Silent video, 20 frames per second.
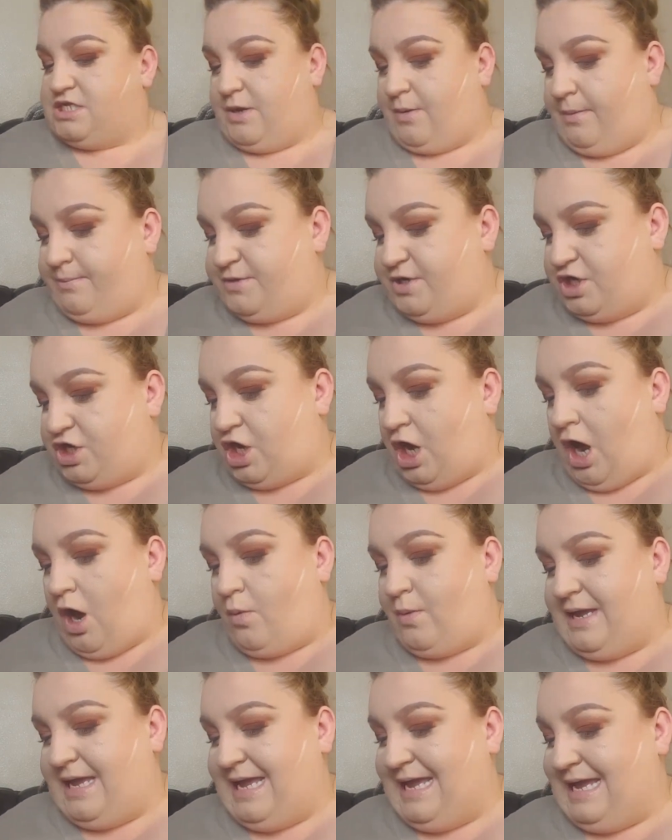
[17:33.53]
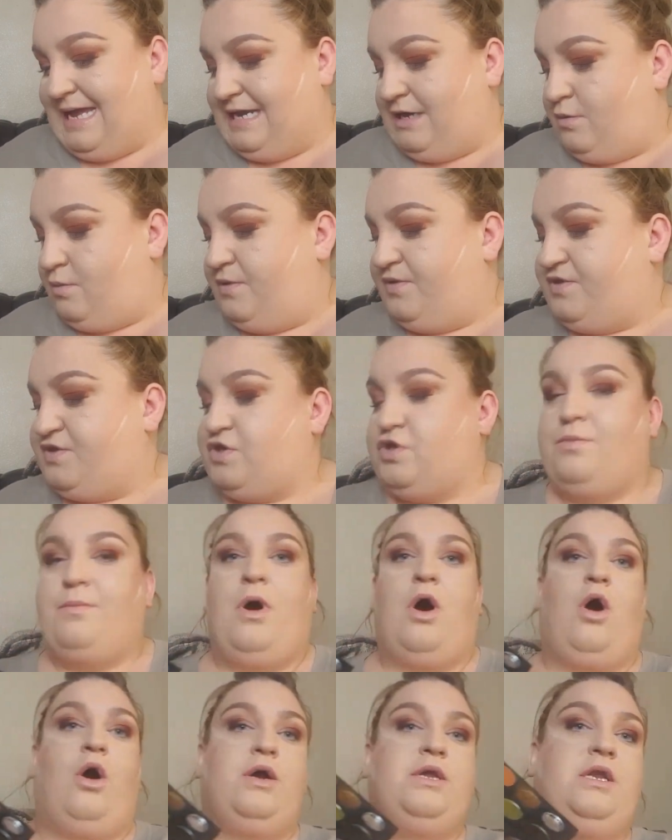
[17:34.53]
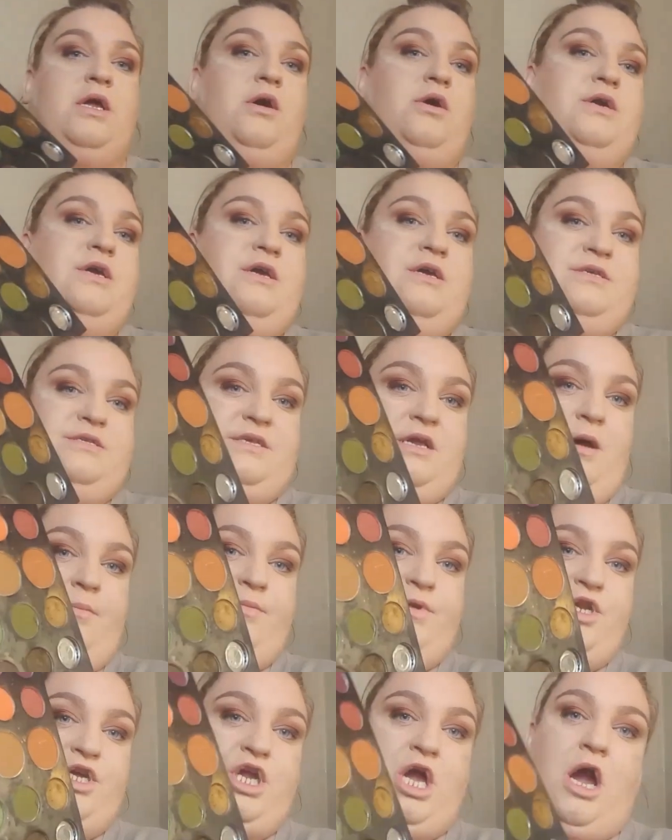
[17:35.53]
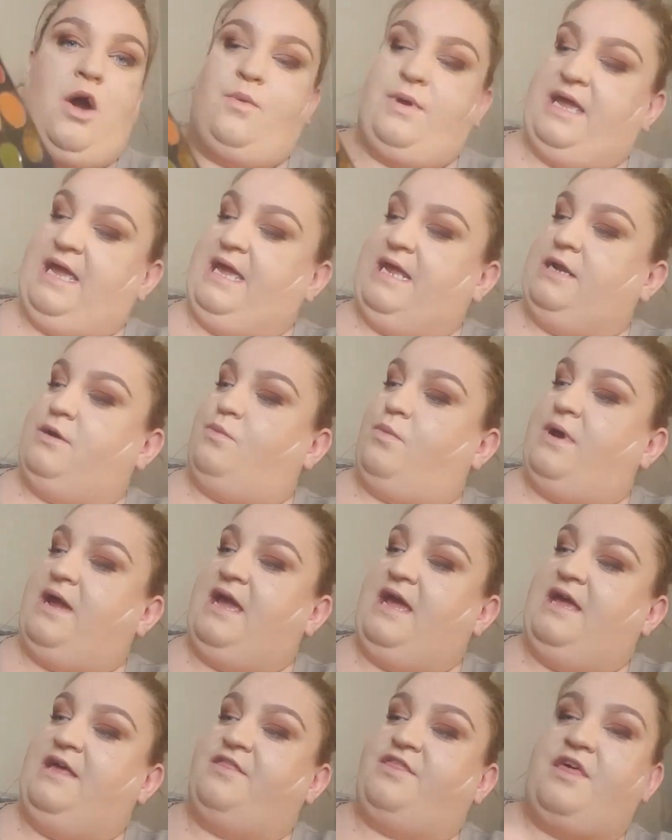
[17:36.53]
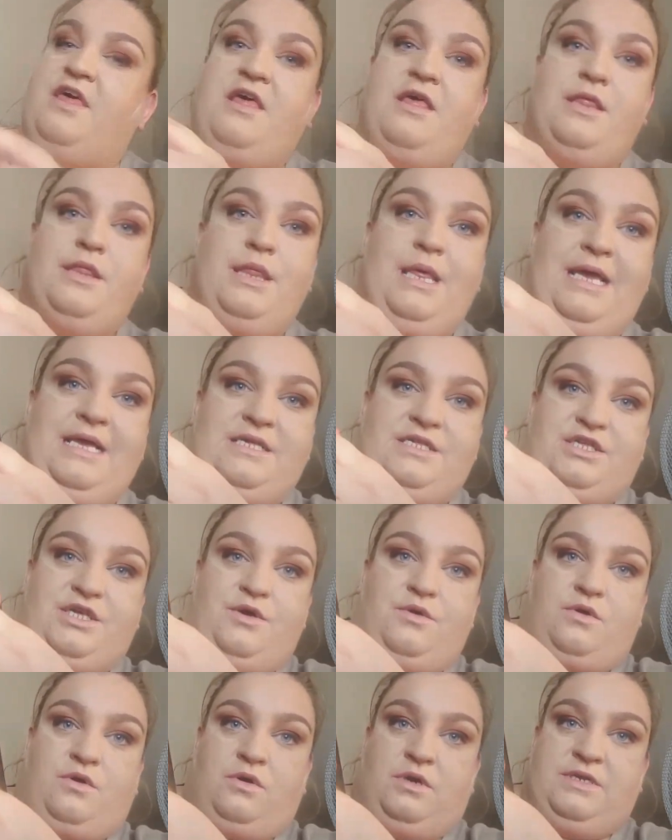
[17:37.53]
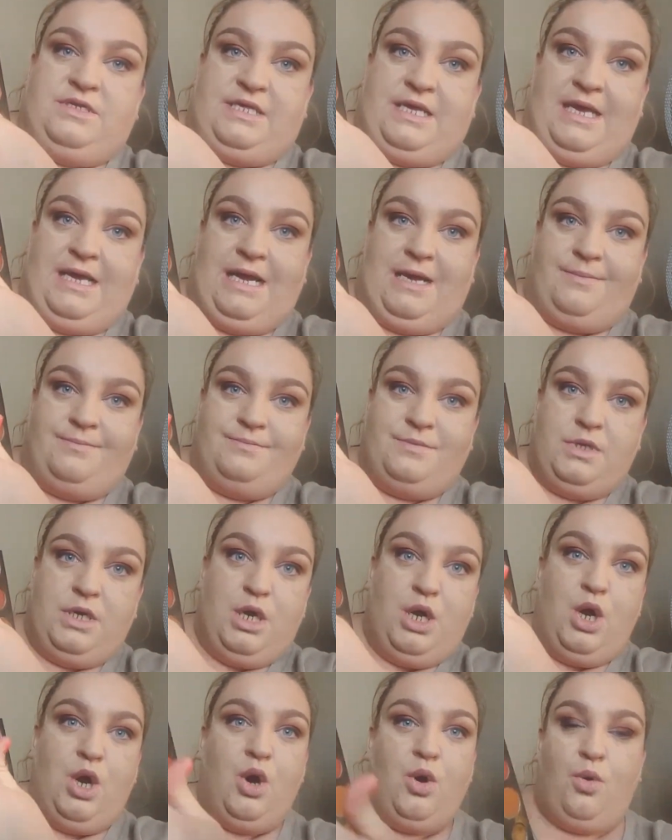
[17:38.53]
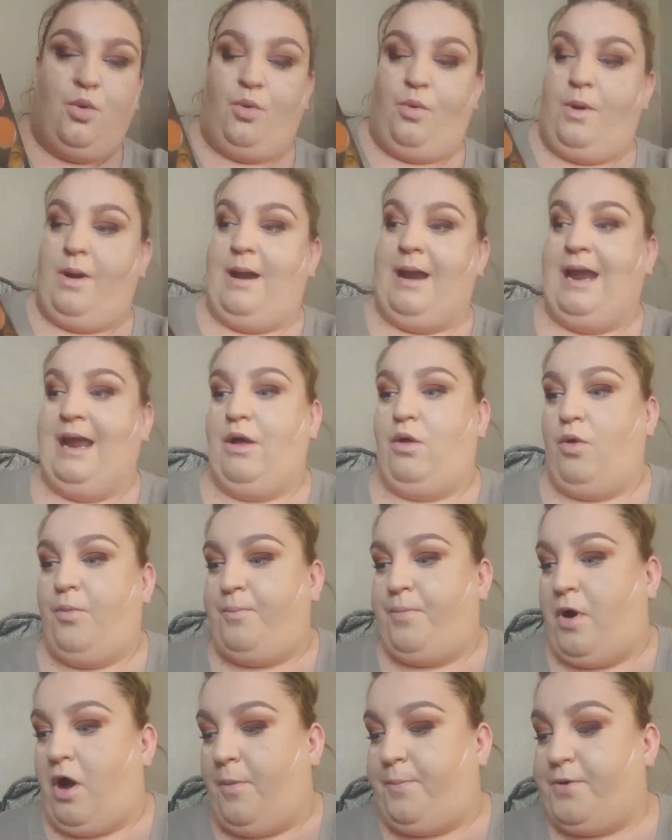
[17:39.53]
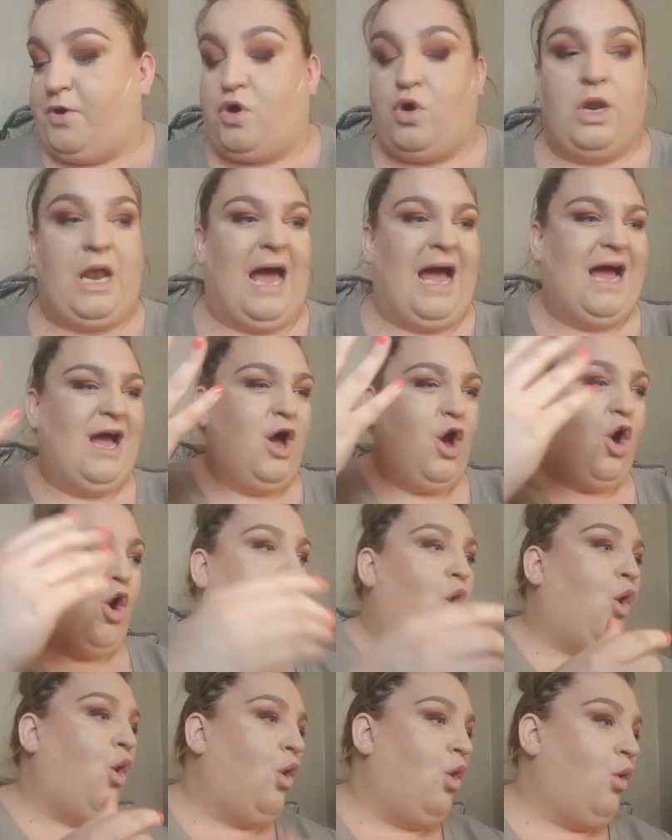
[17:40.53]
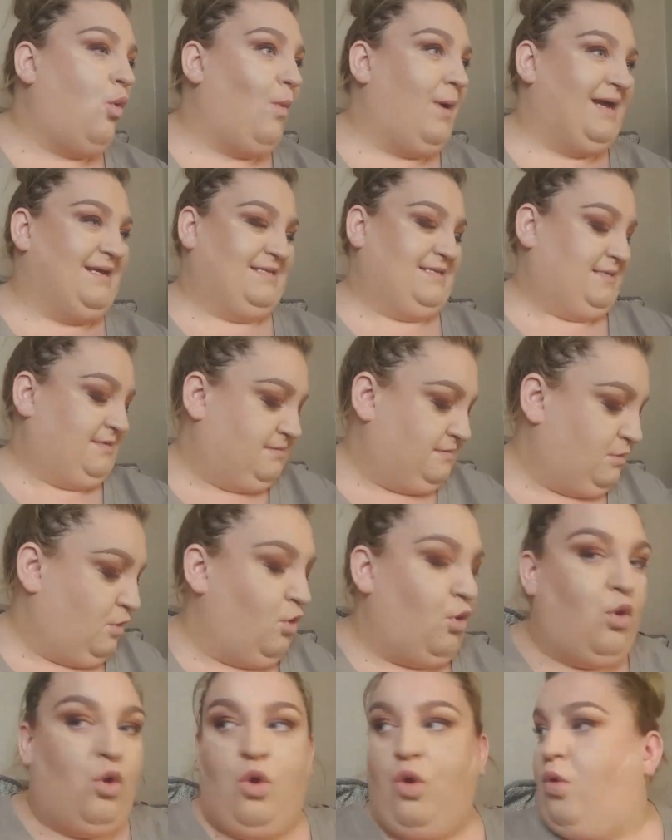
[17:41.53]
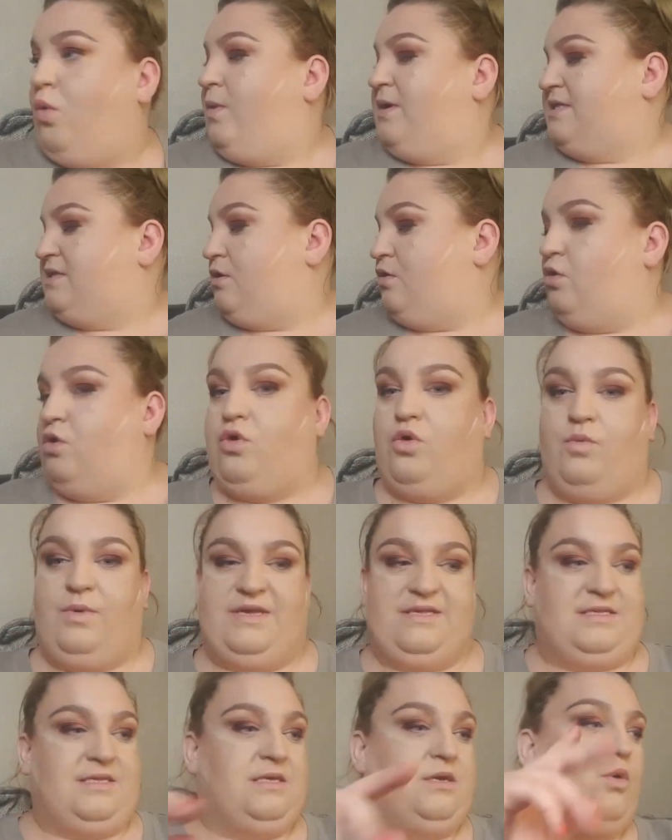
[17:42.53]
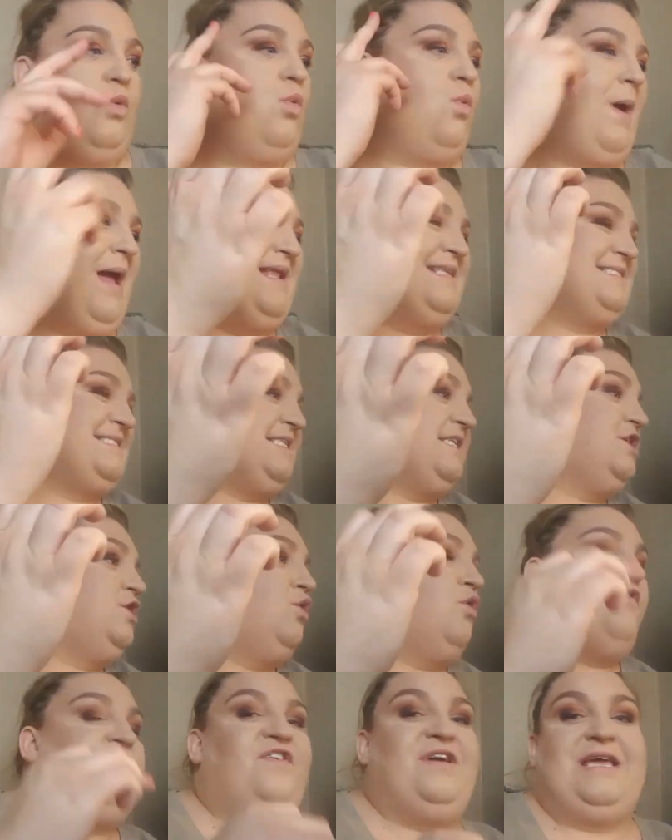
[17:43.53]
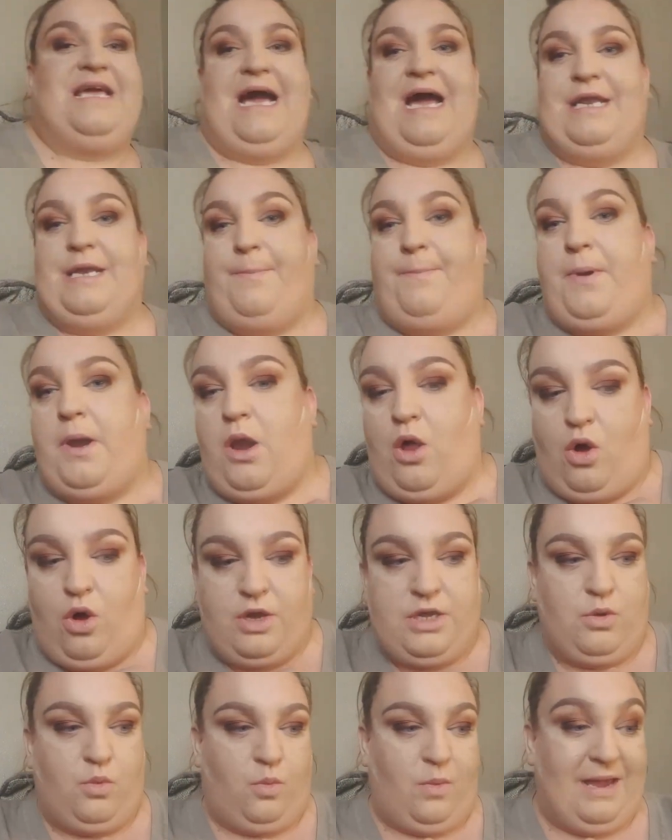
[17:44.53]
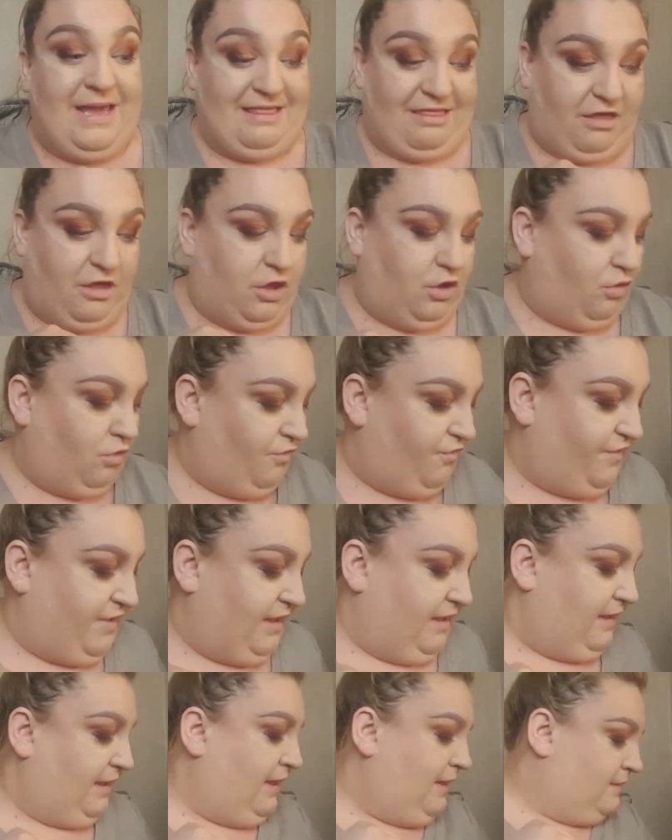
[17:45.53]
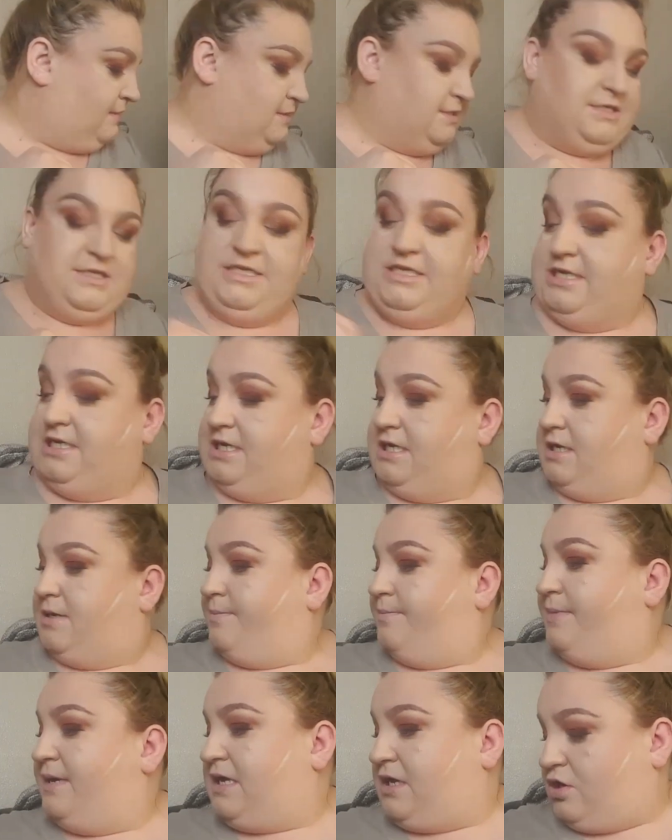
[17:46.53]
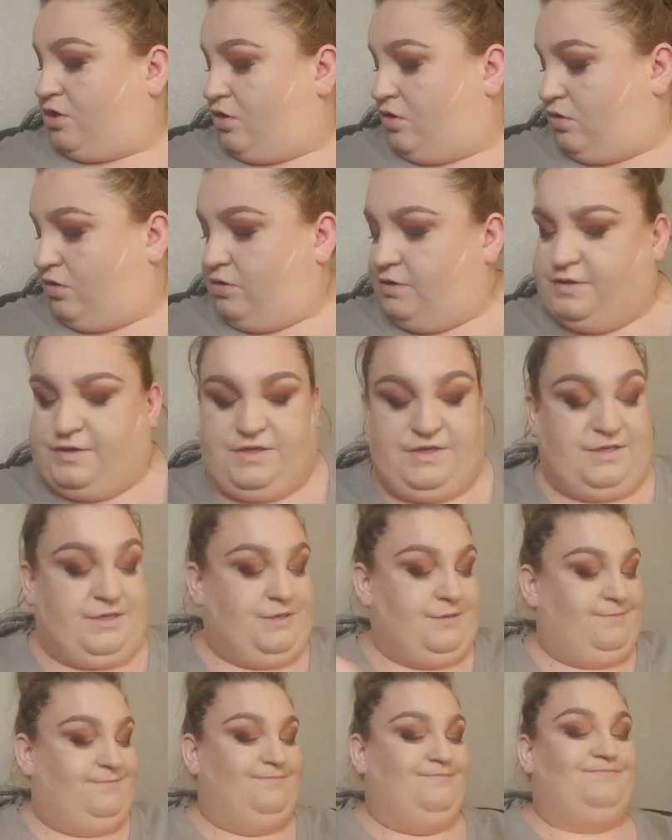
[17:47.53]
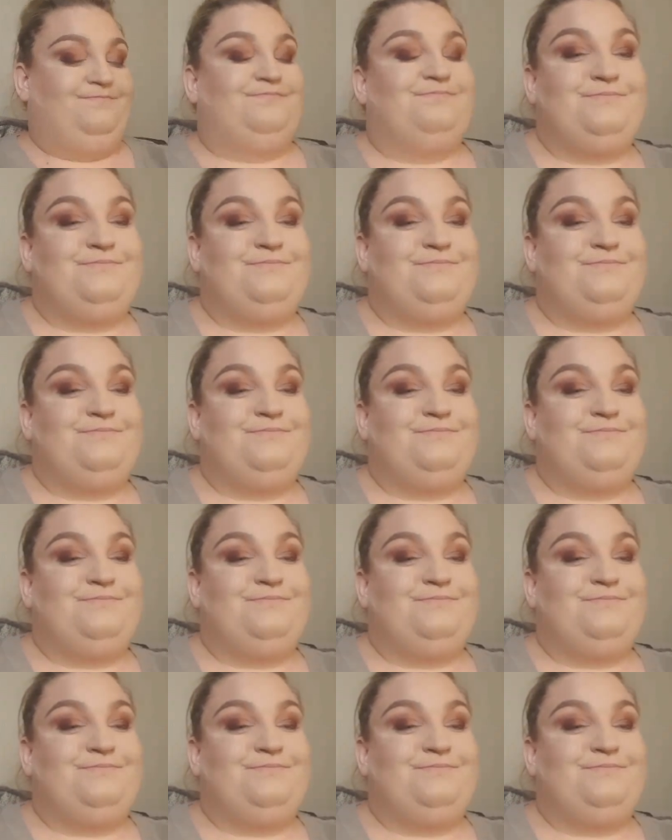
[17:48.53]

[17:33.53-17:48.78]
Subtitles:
So I'm going to go in with some highlighters. I'm going to go in with these two colours here. Real pop of colour. Always, always, always wet your finger and apply with your finger. Because,